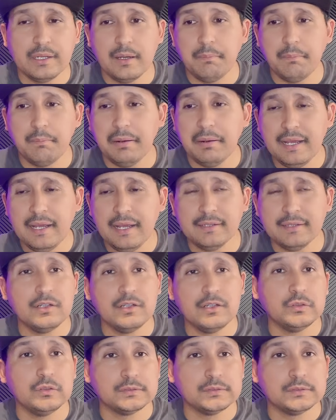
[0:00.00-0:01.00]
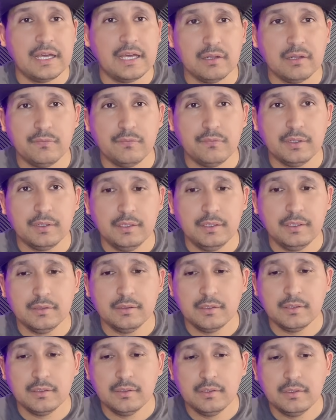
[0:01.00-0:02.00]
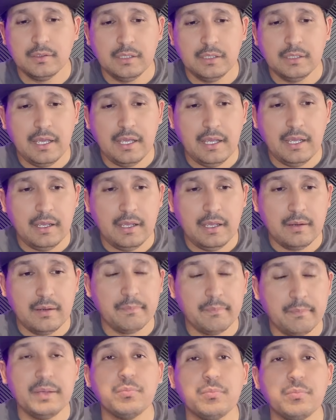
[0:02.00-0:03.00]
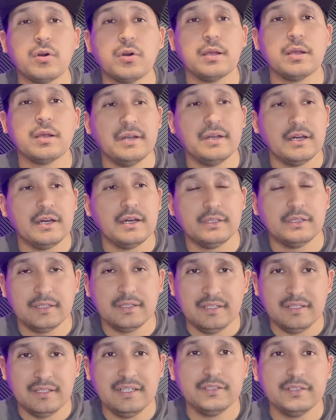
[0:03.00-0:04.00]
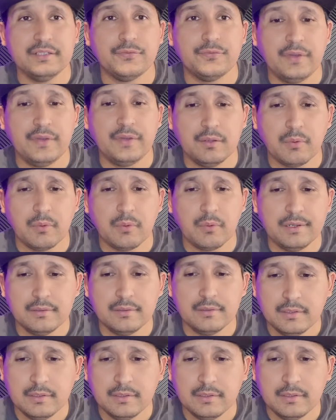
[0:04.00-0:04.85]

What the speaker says: A plaque that looks hella funny, and people are coming out that it is fake, right?